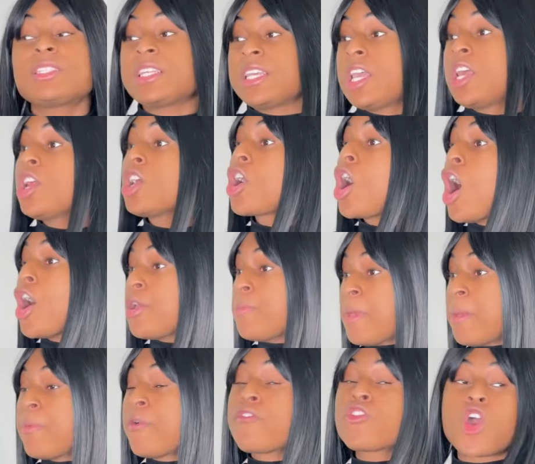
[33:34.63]
succeed, call your
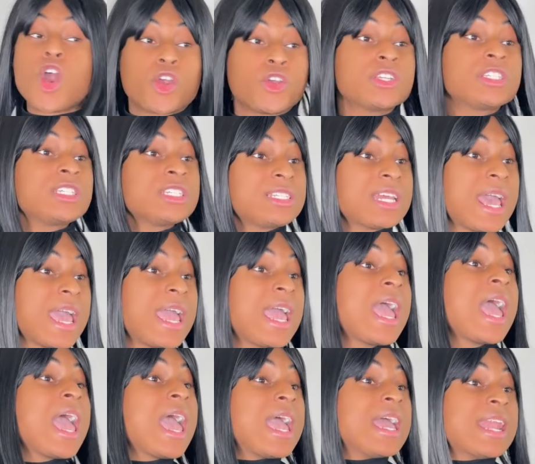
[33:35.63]
member of Congress
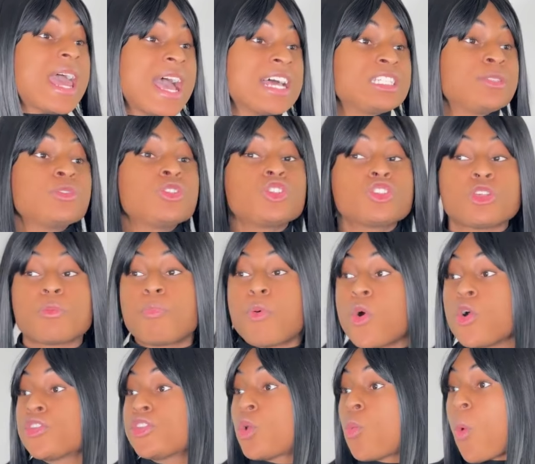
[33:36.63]
today and ask them to
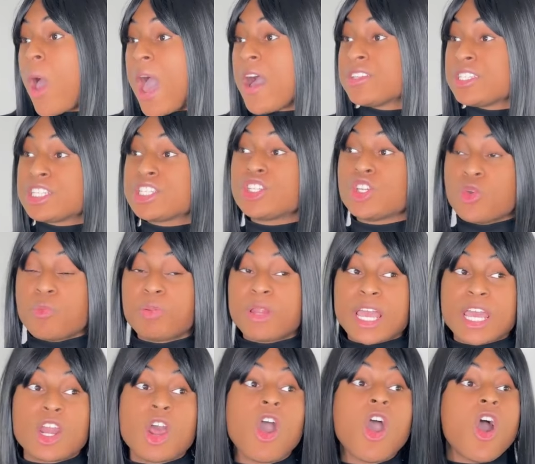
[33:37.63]
support the White House's new
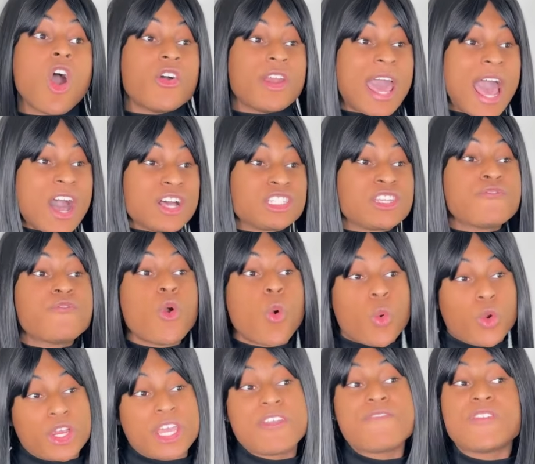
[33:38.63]
plan on housing for
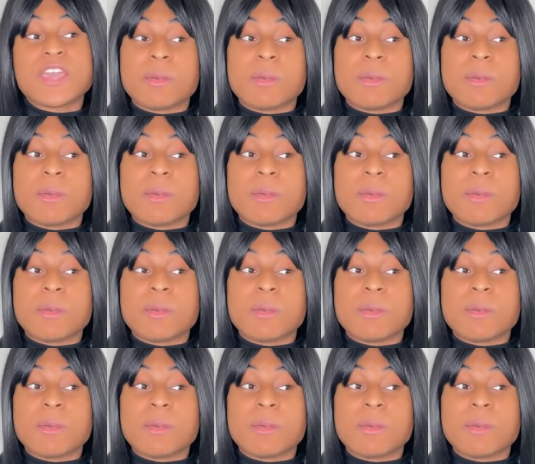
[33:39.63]
working